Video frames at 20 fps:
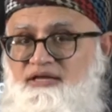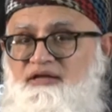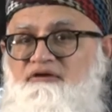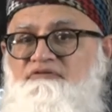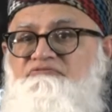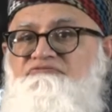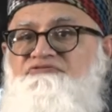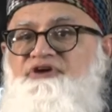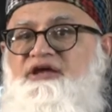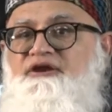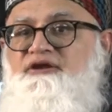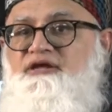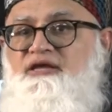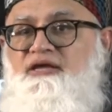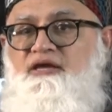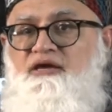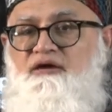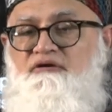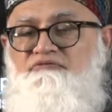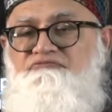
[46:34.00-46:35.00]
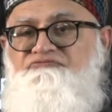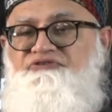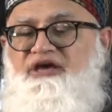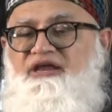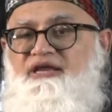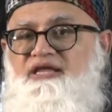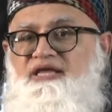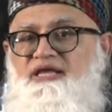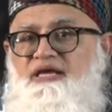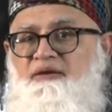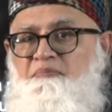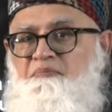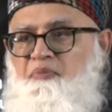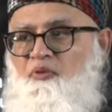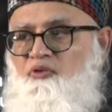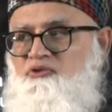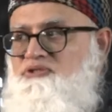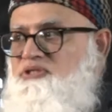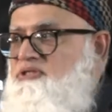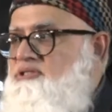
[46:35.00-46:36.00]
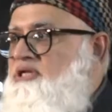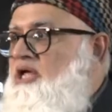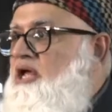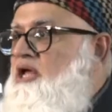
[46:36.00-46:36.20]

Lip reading: Very, very important.